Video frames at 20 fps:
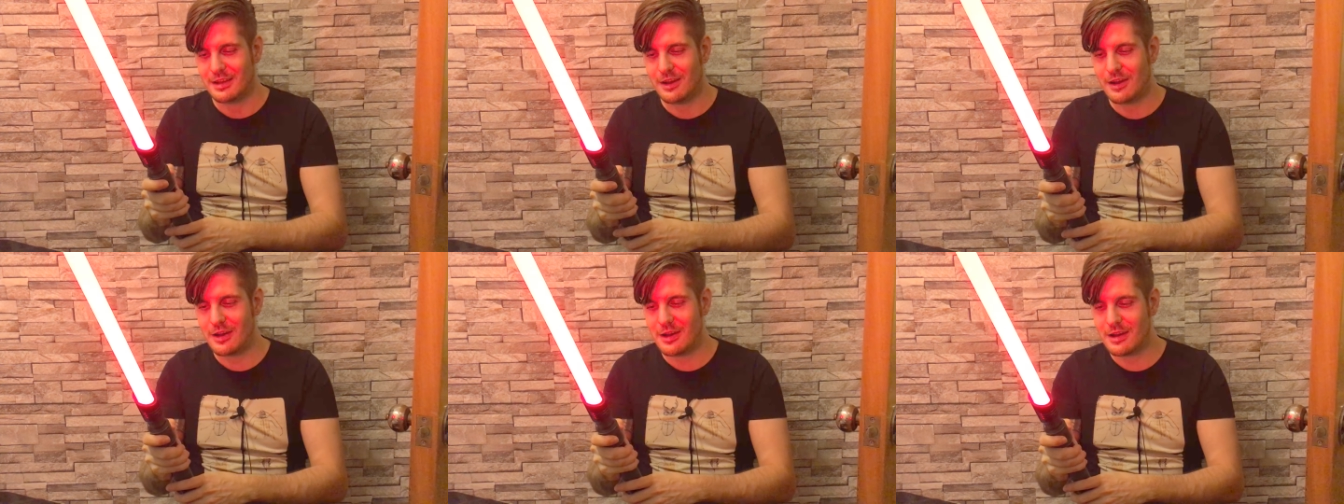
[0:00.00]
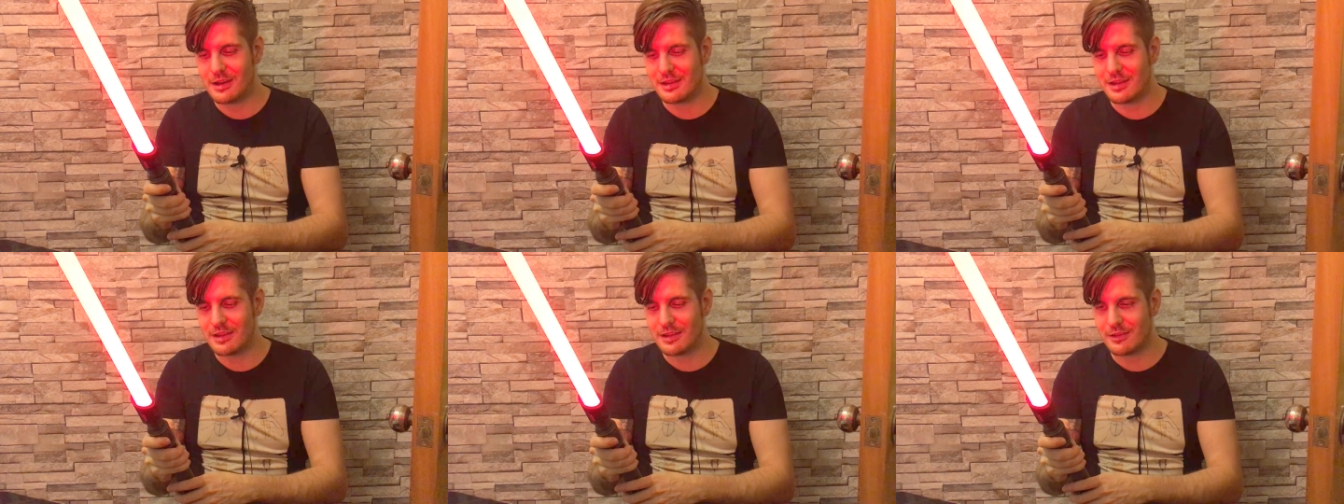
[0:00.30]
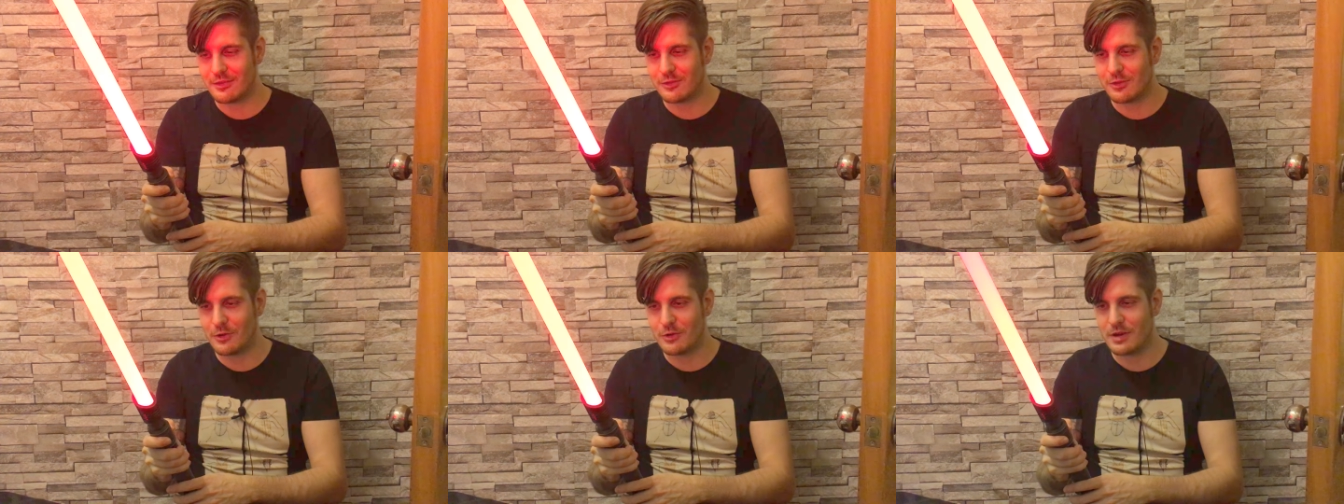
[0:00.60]
Oh, that
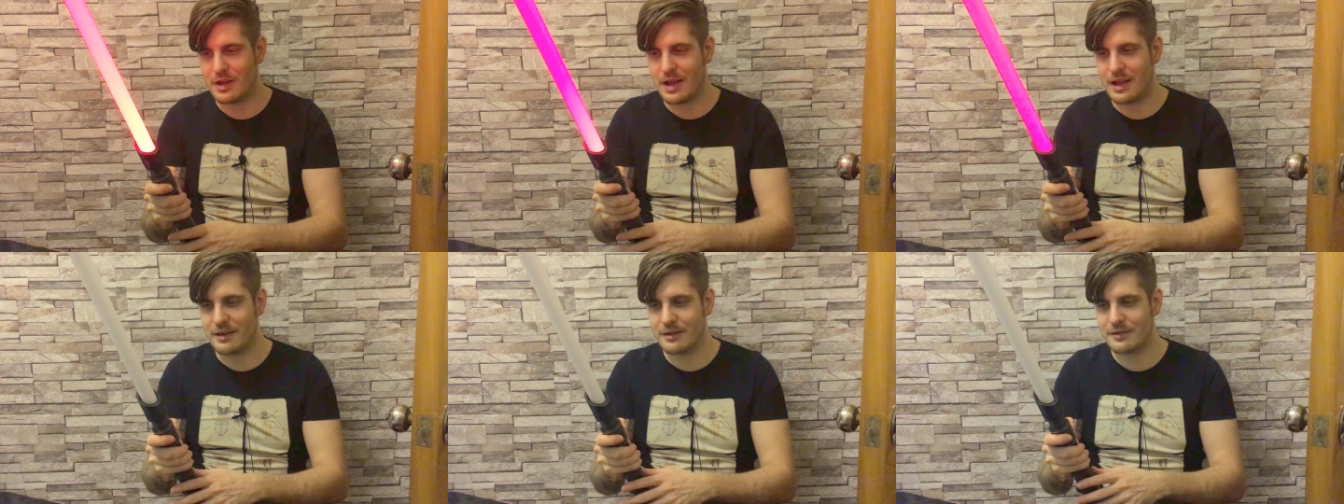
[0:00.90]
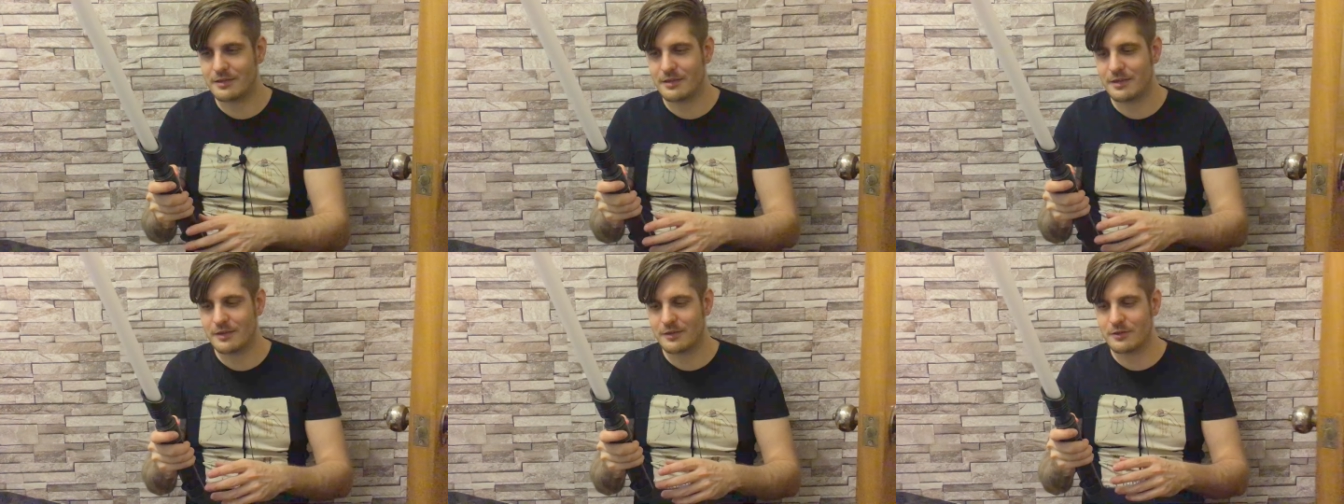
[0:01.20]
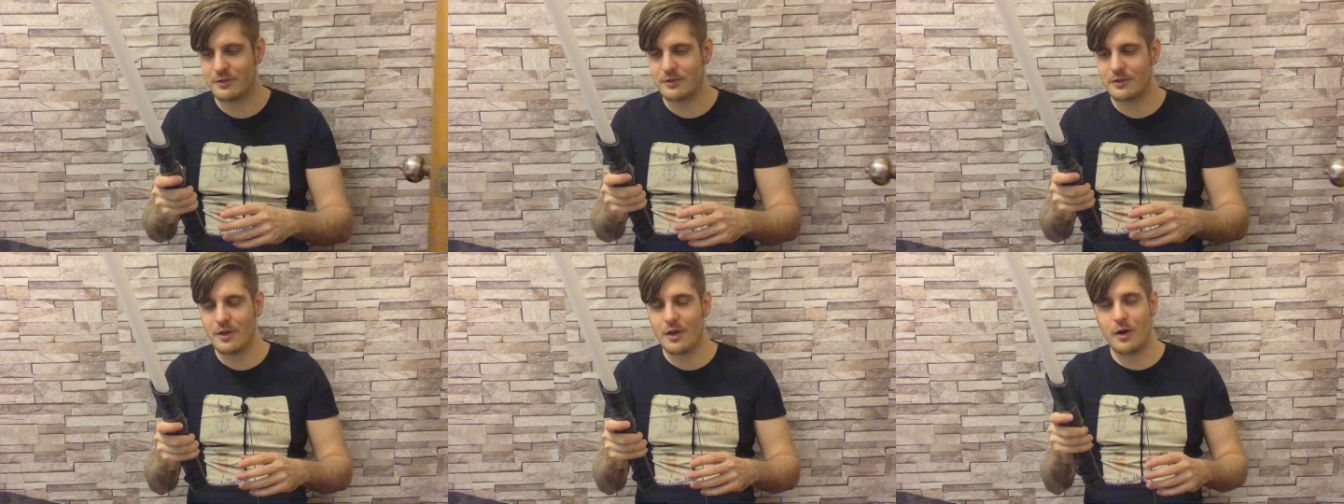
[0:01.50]
is so nice.
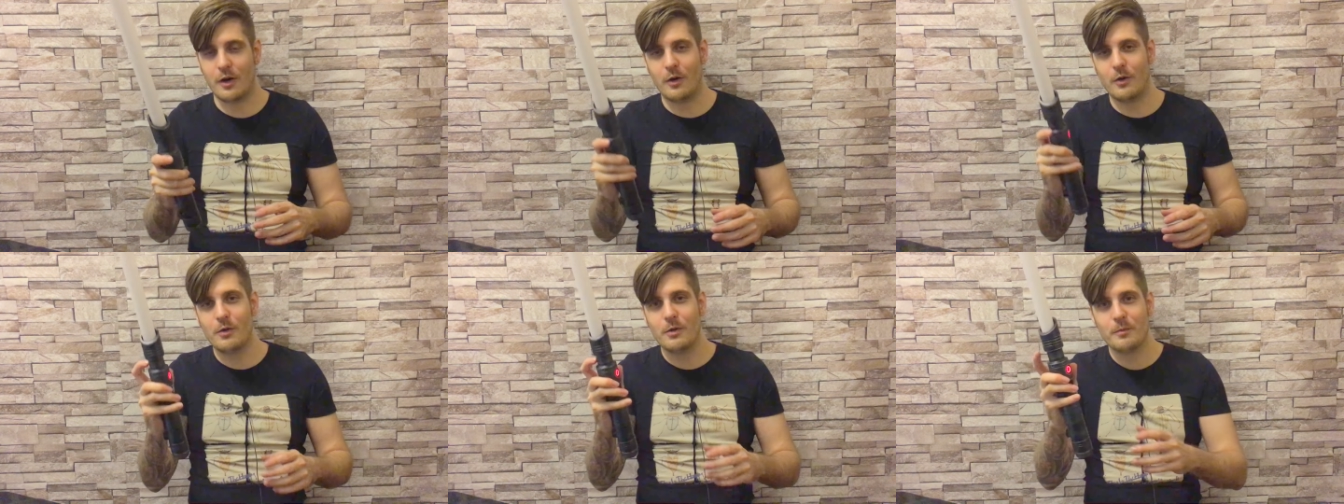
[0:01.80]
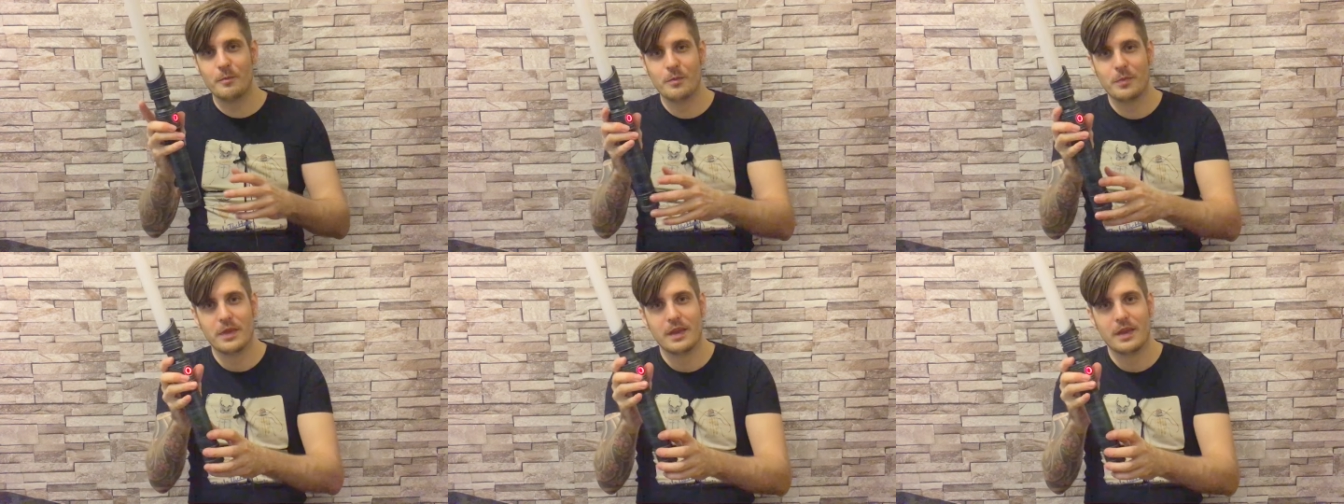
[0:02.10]
So,